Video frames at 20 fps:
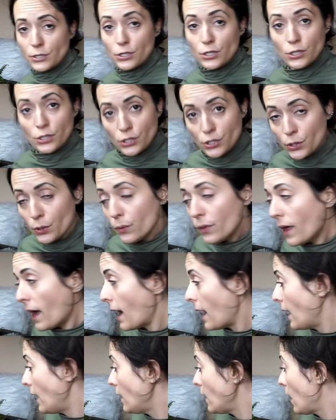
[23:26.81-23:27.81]
to do
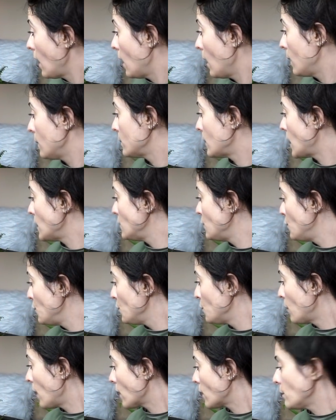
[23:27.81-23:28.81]
that, I
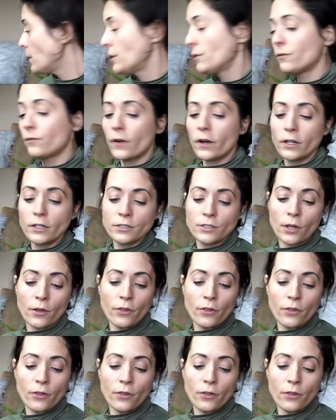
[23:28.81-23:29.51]
do recommend ferns,